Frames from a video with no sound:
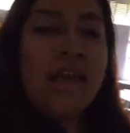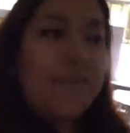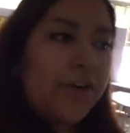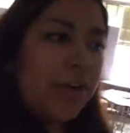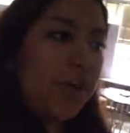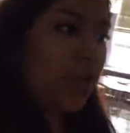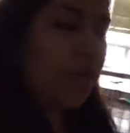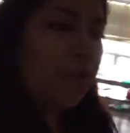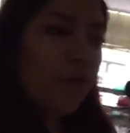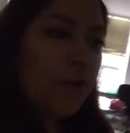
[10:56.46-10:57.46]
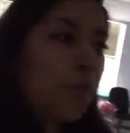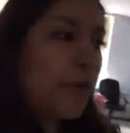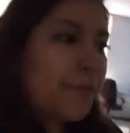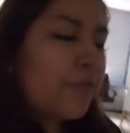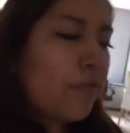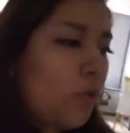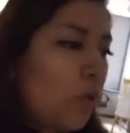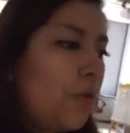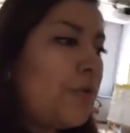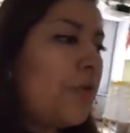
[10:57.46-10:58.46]
for, you know, for groups, for
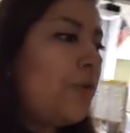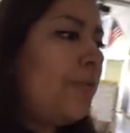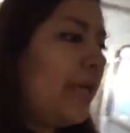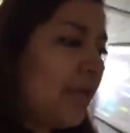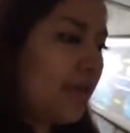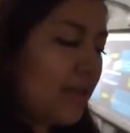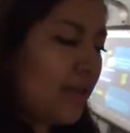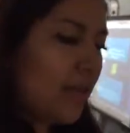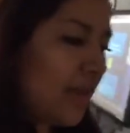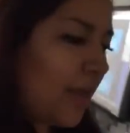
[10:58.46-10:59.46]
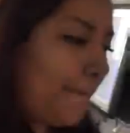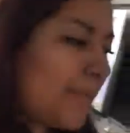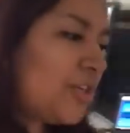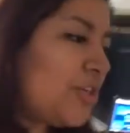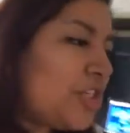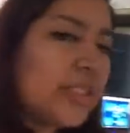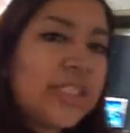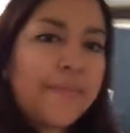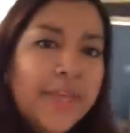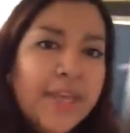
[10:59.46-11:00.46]
whole group. But there's just
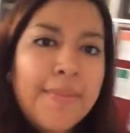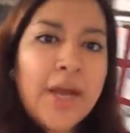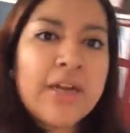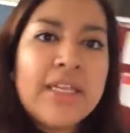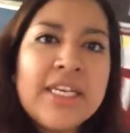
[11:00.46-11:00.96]
something about it